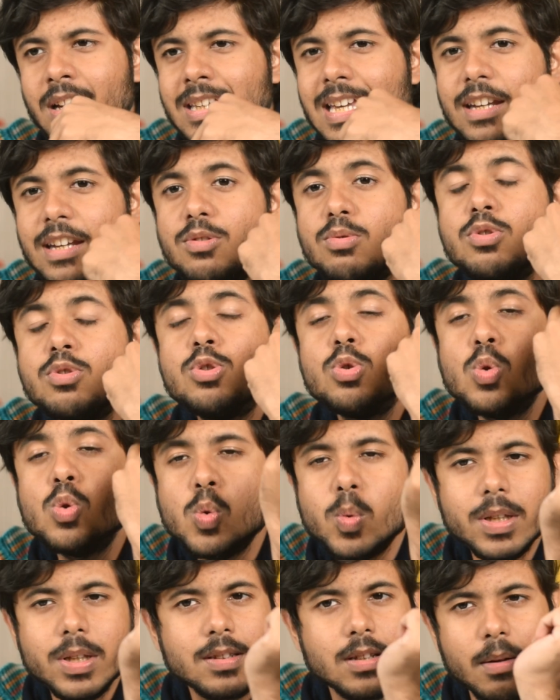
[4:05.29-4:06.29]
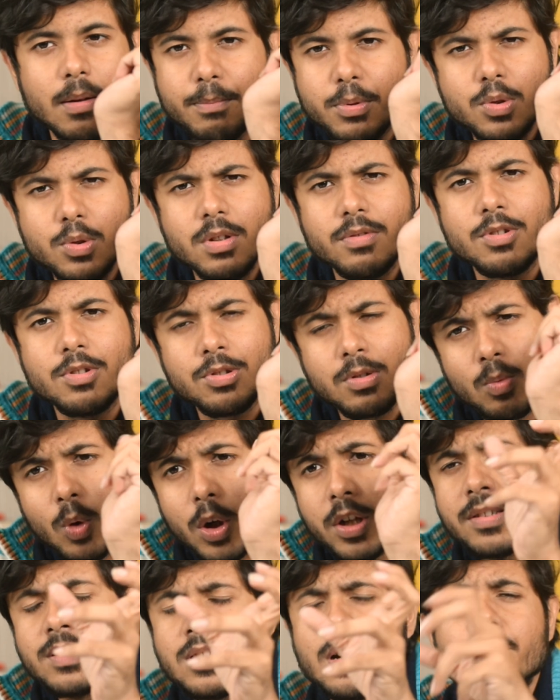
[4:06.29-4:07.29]
can you do with computer vision?
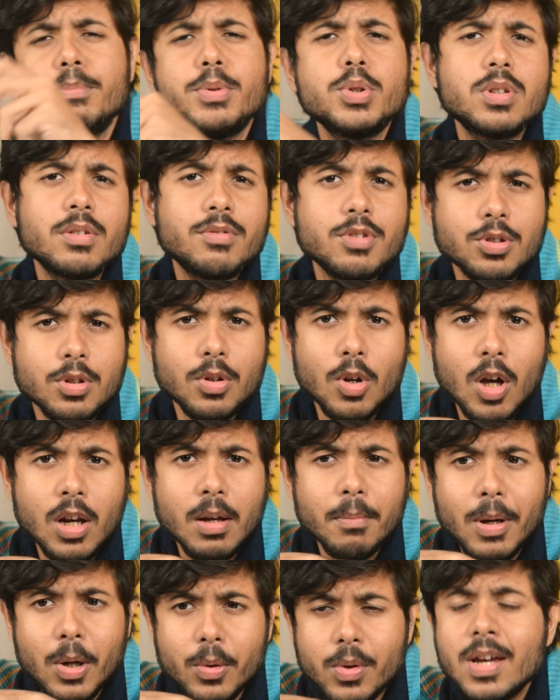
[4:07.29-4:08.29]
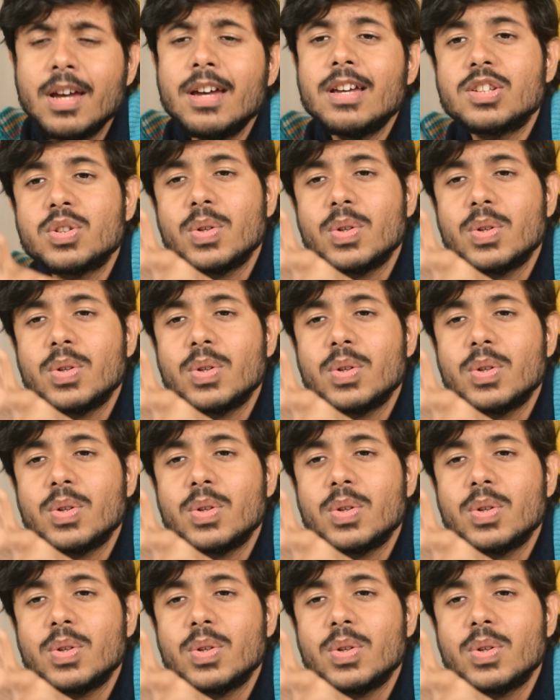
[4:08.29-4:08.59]
What is computer vision all about?